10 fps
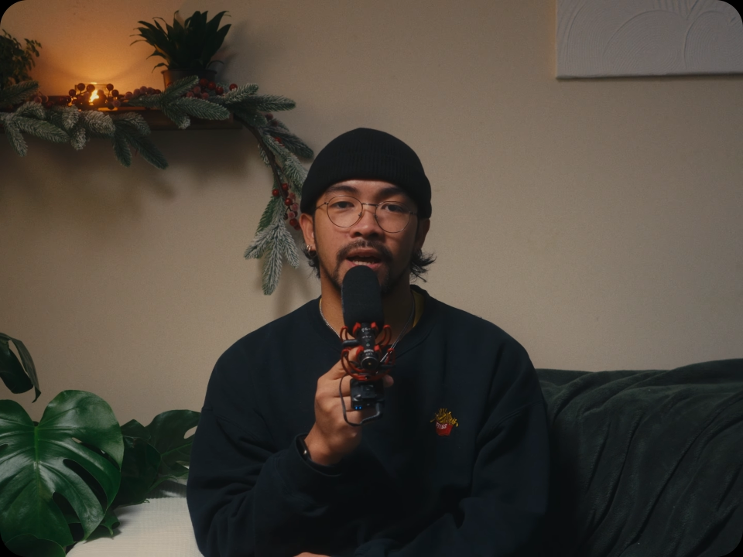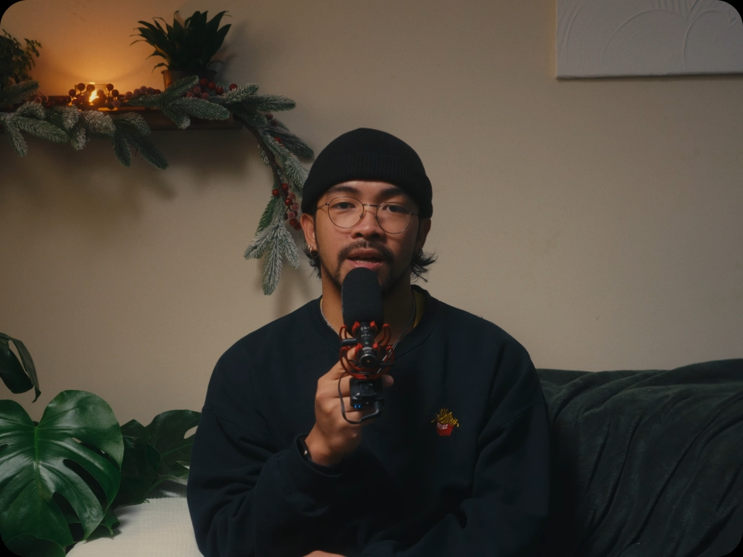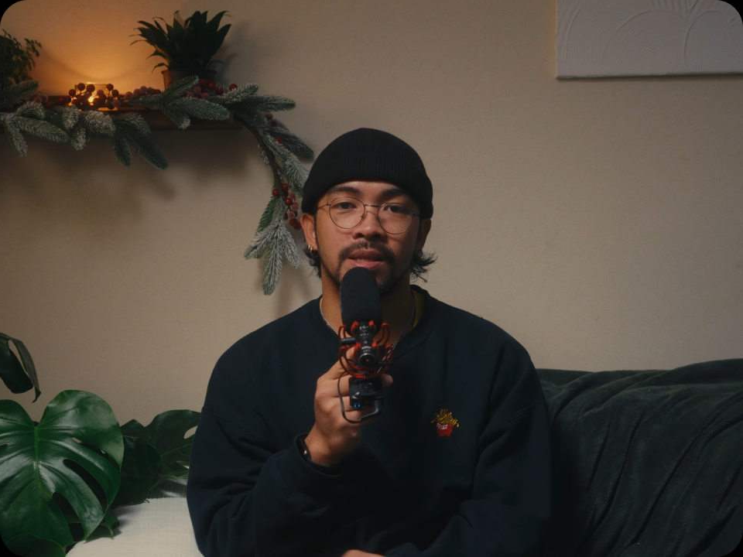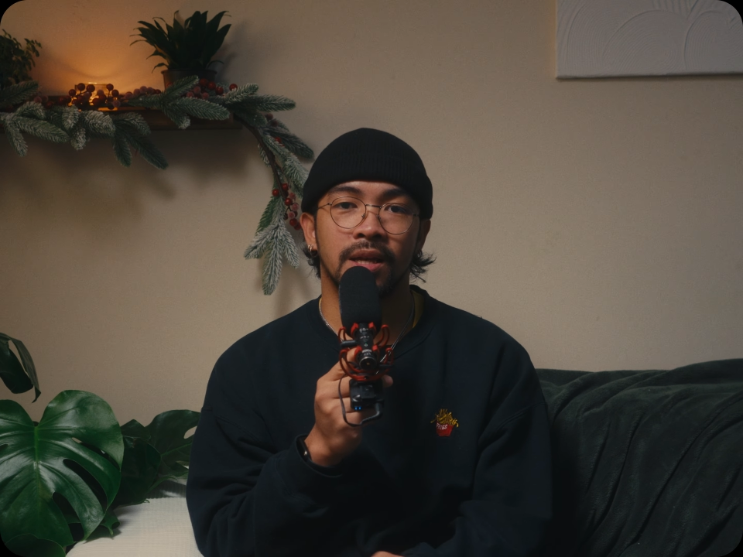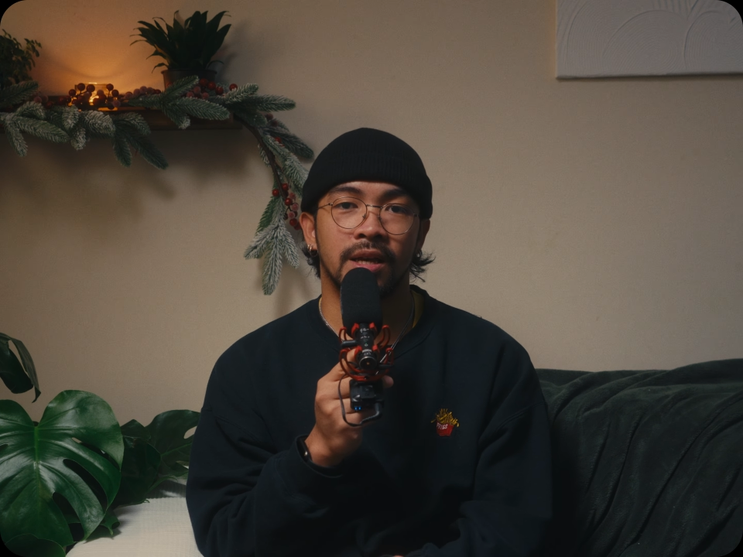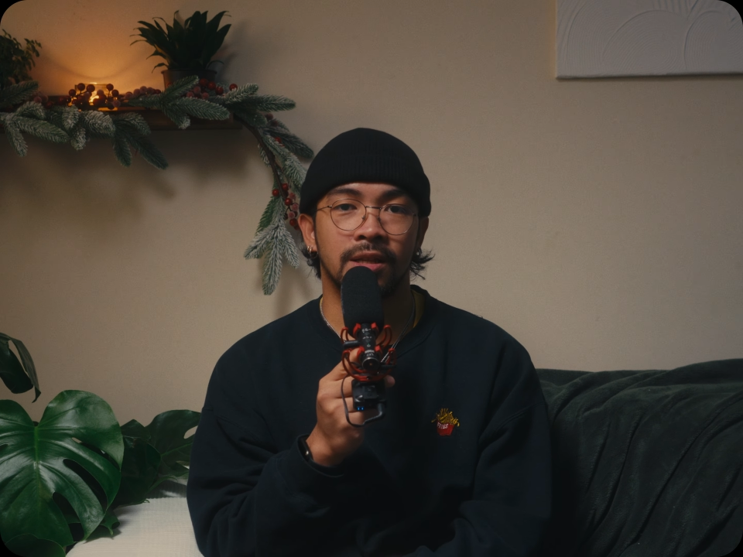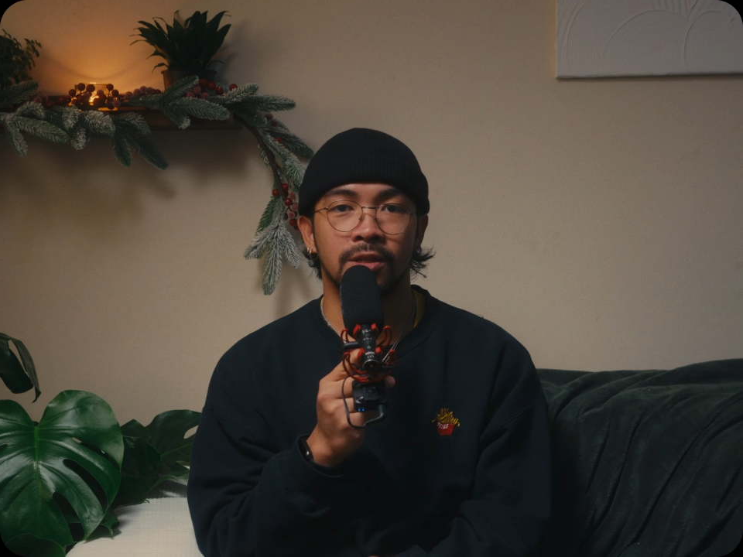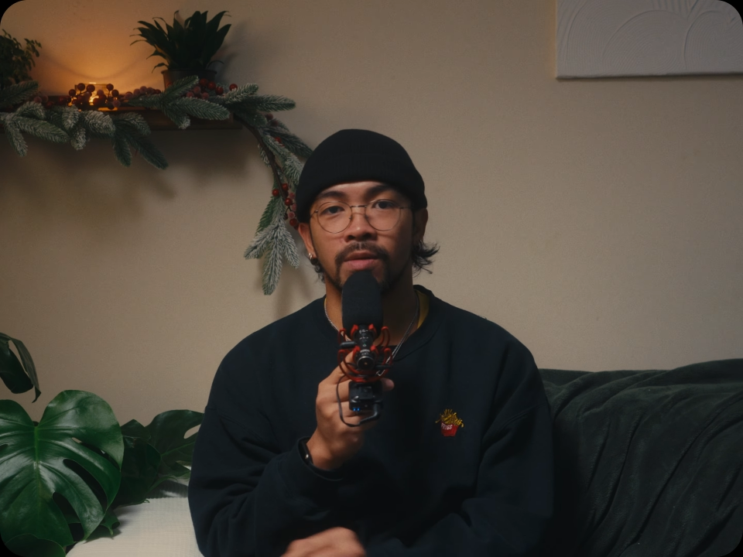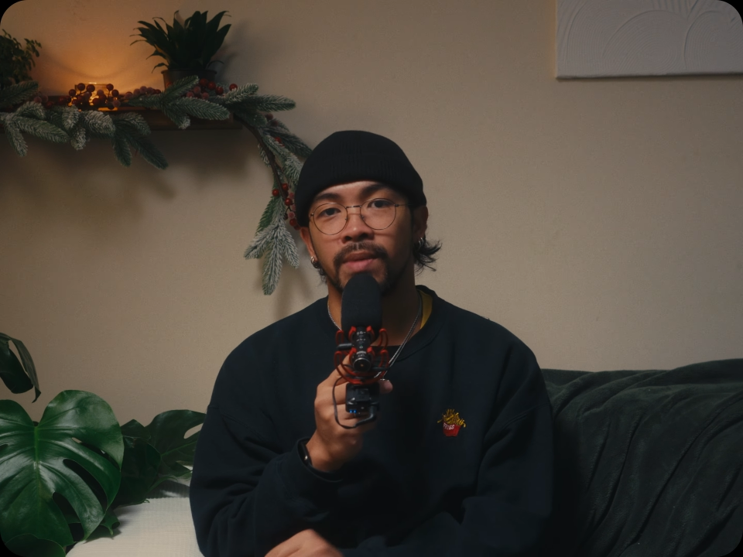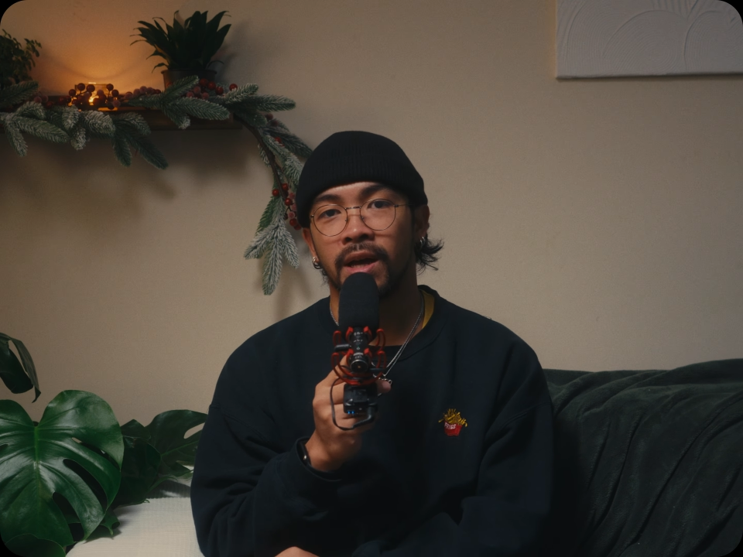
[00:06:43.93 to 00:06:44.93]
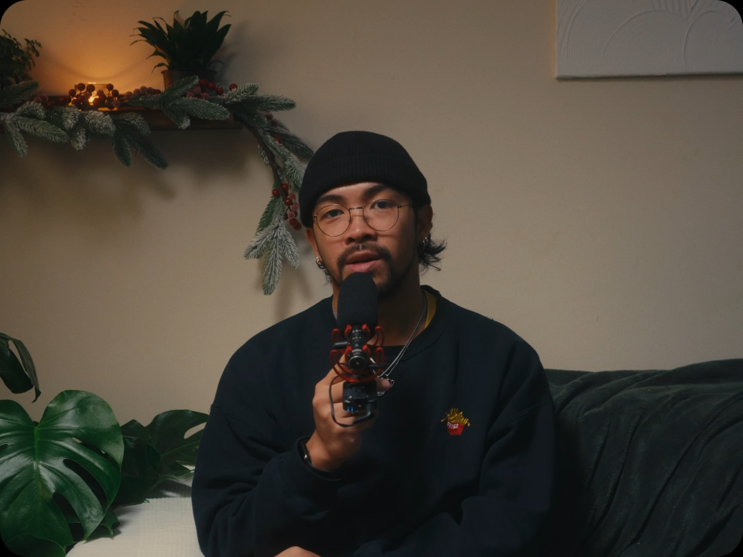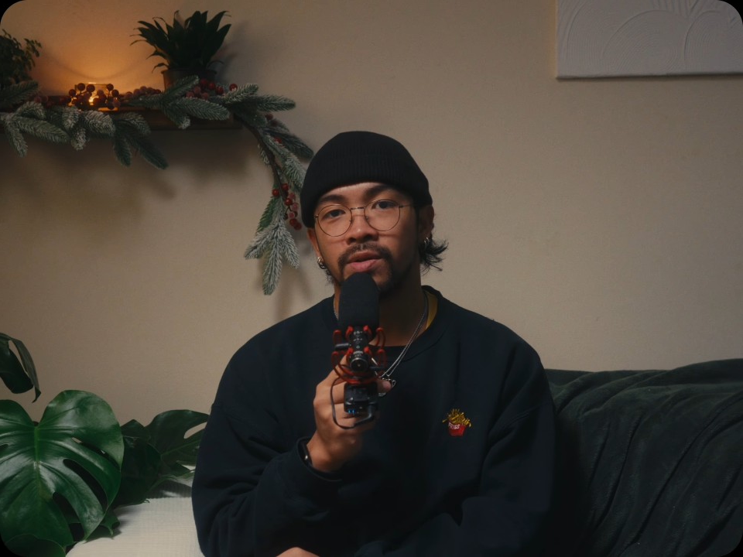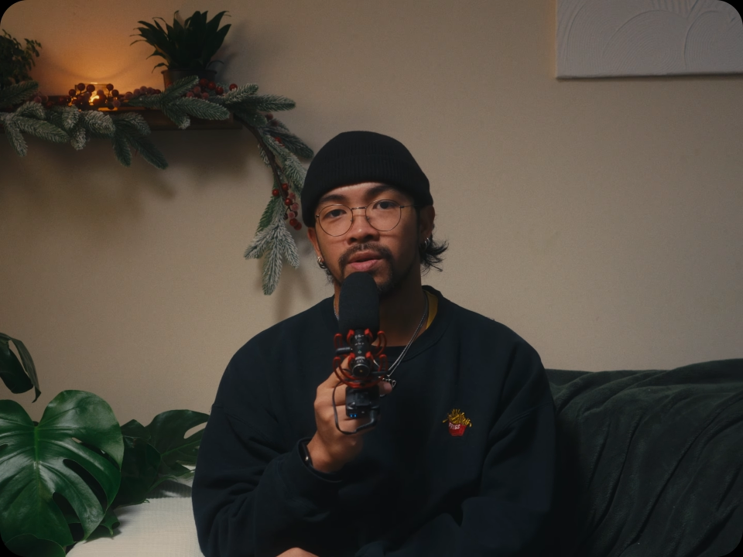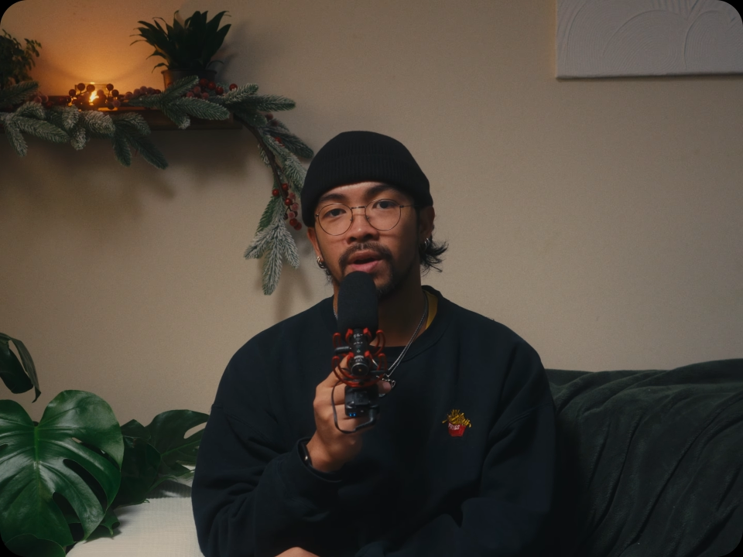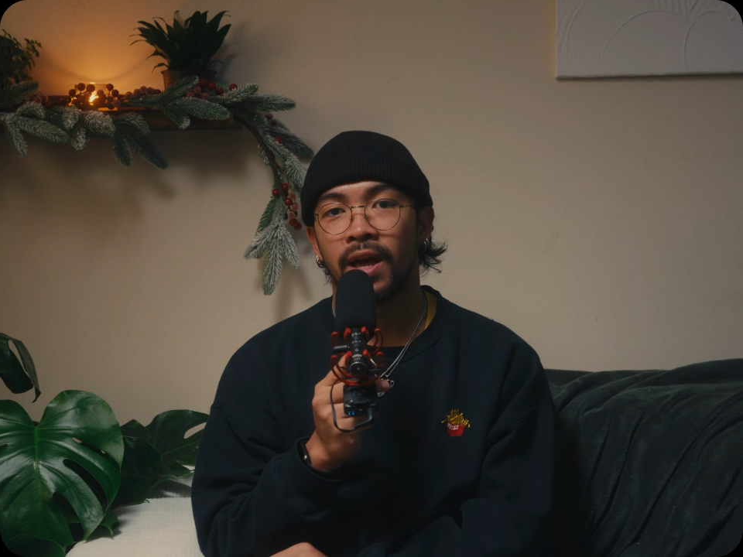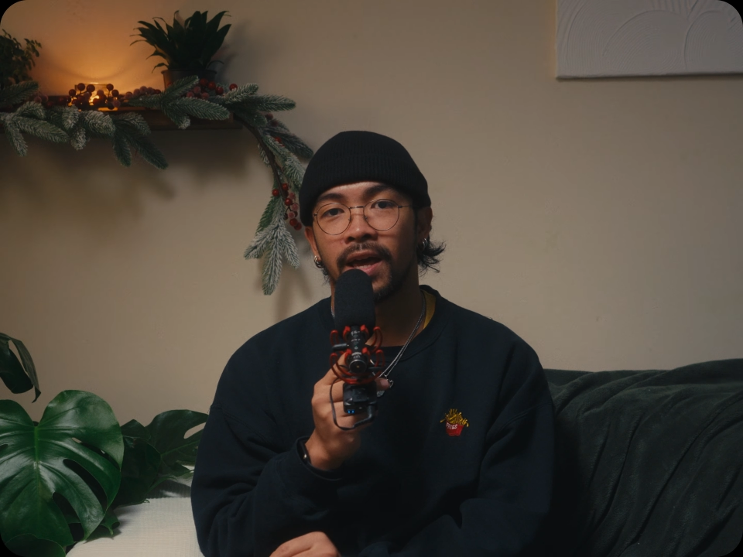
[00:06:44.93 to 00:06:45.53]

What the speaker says: adds a top handle